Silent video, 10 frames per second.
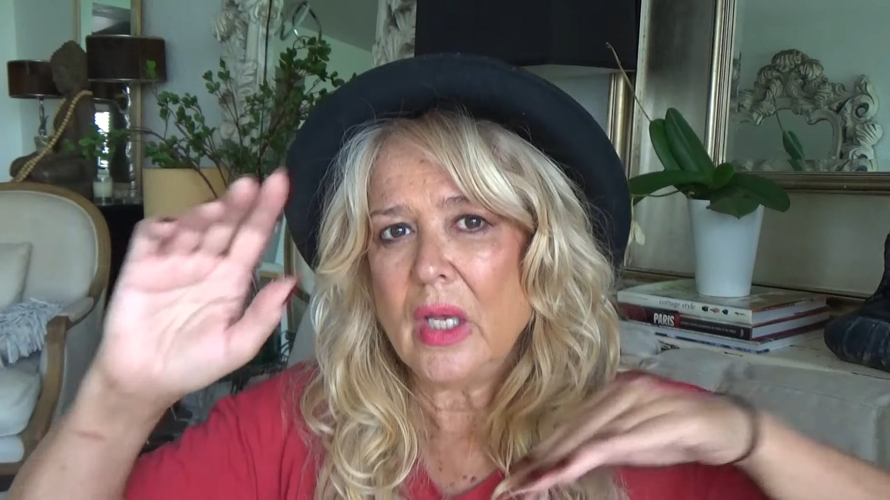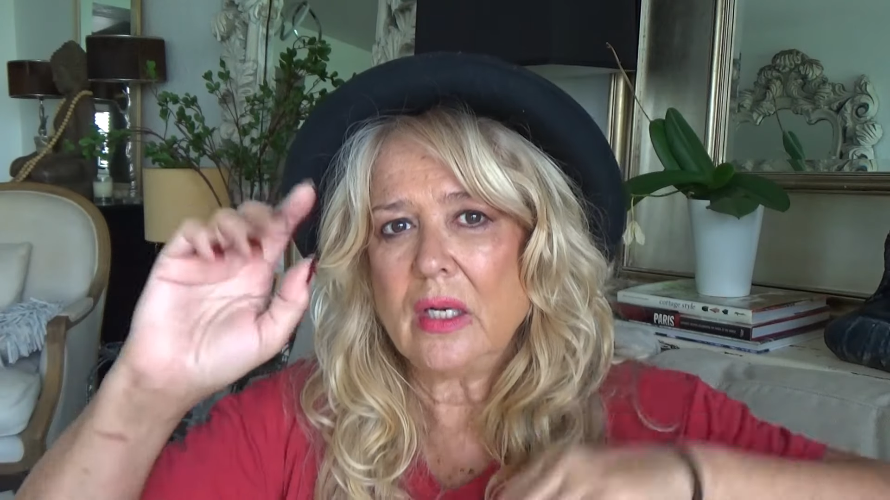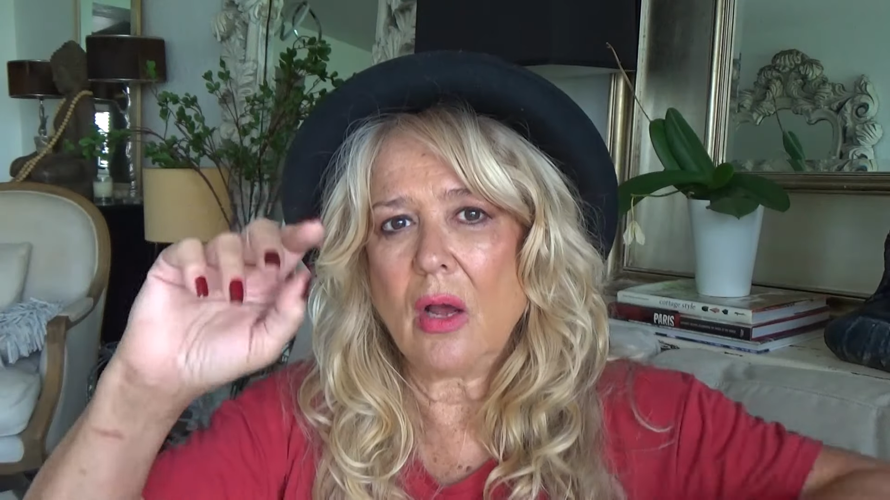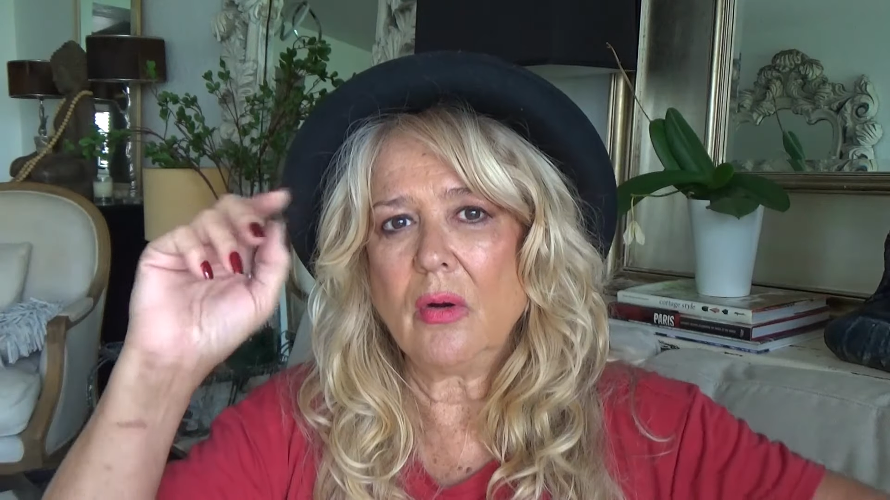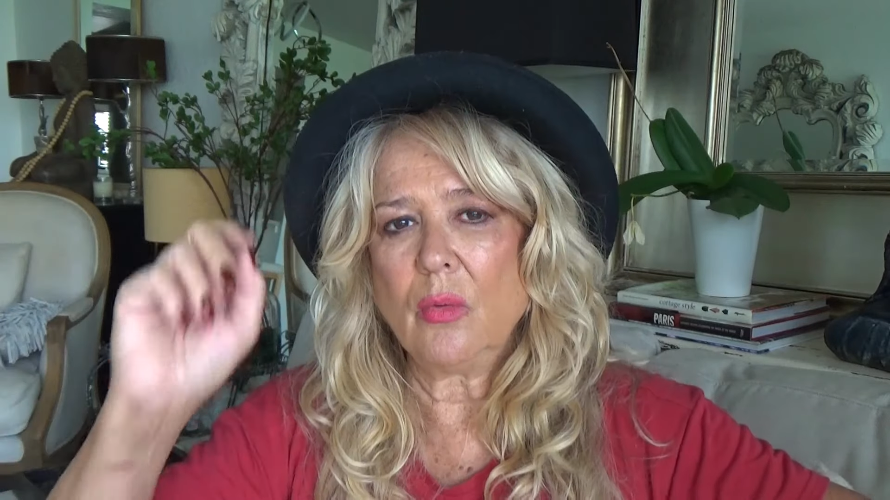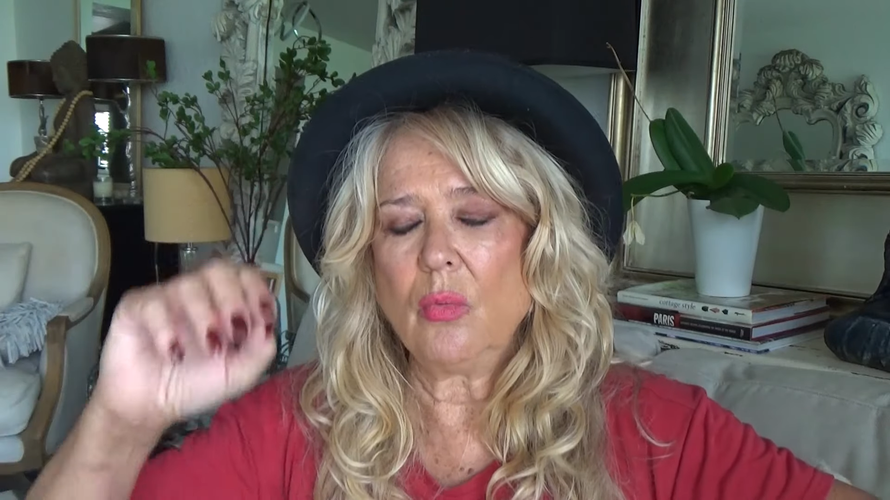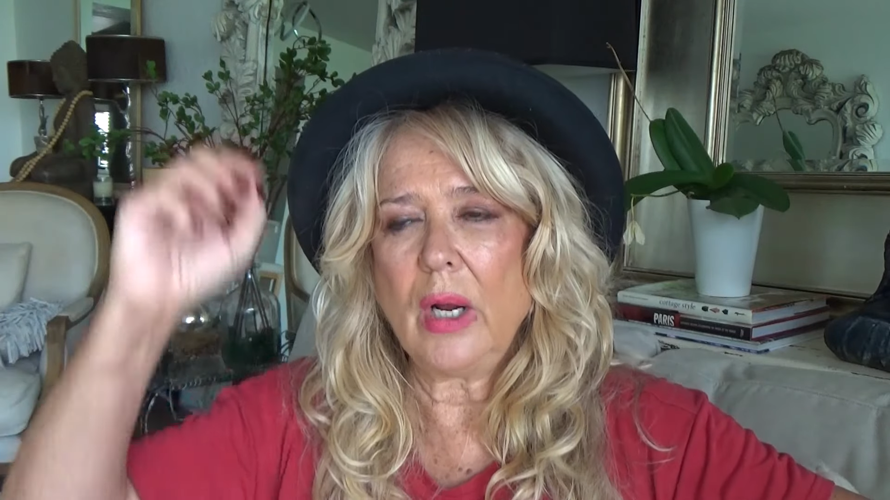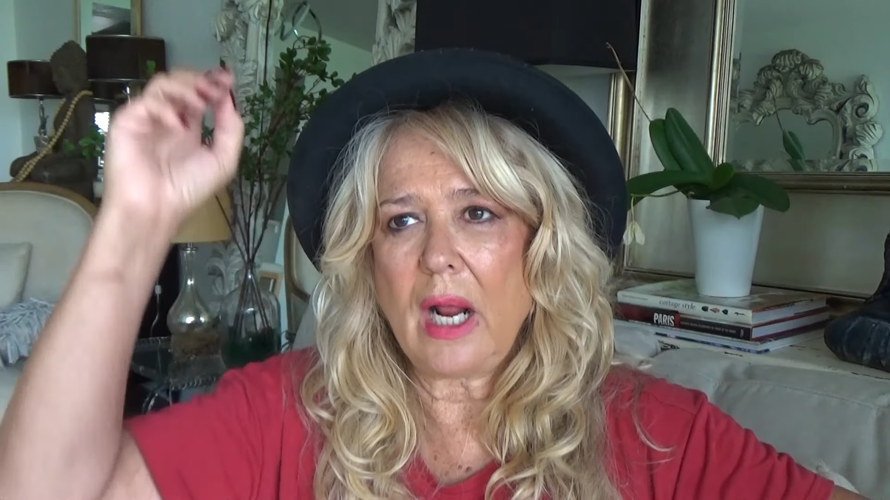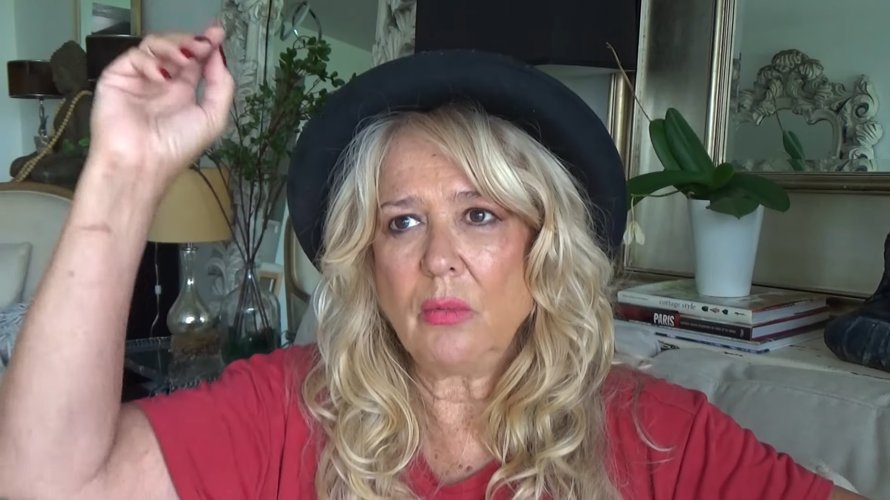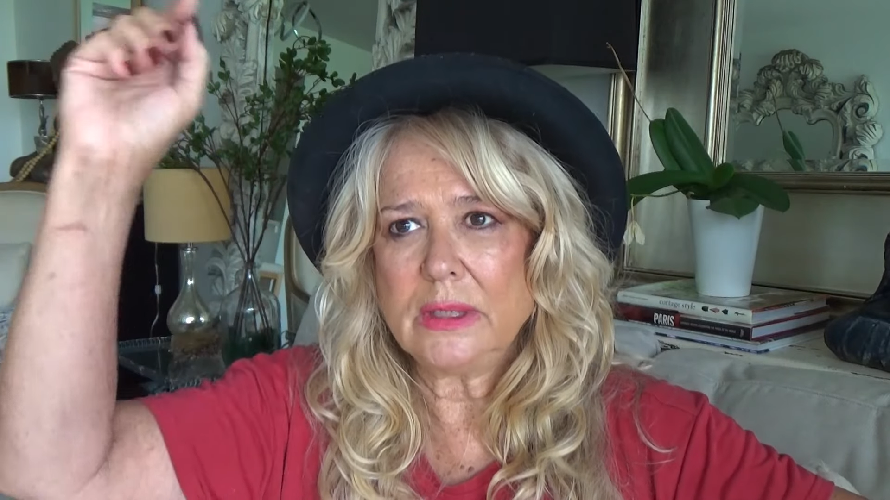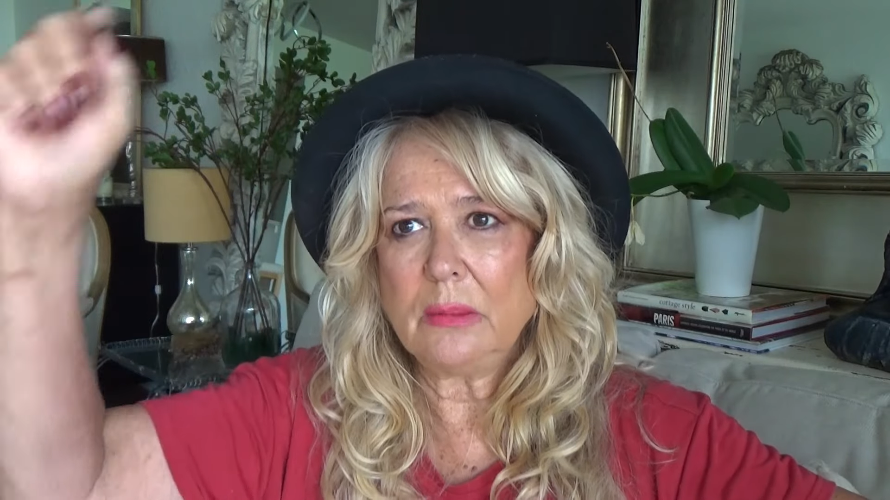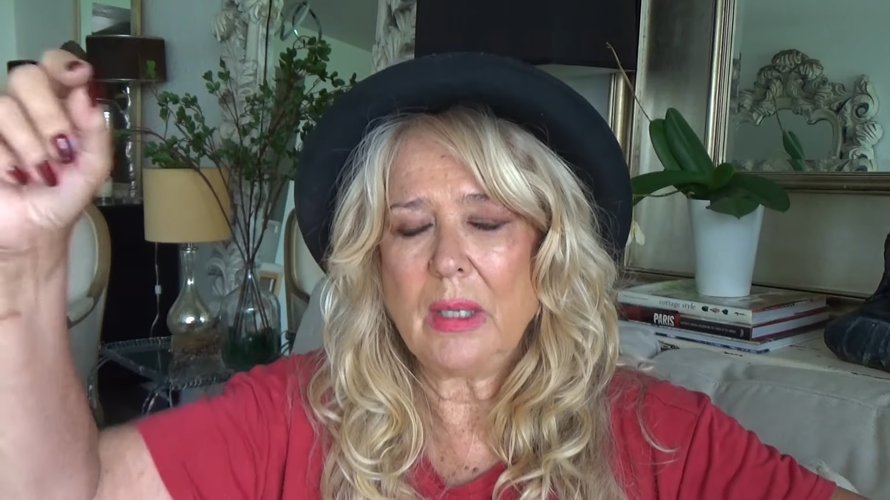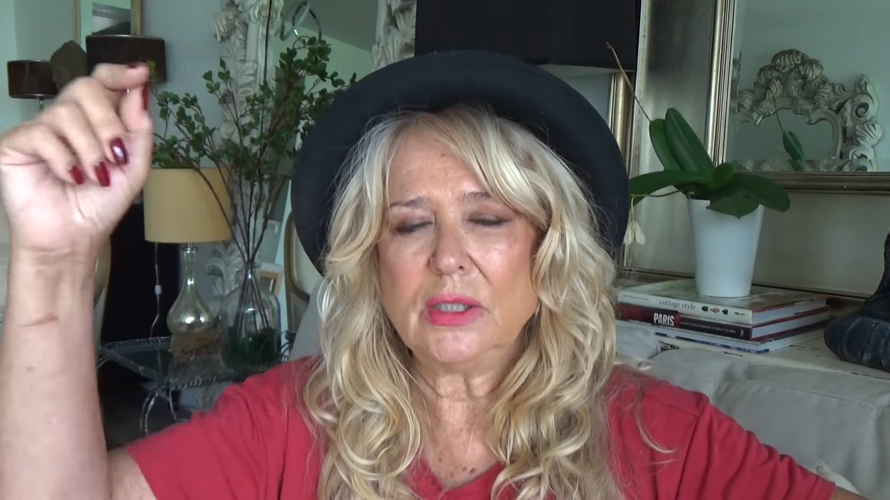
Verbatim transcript: Now, when I was in my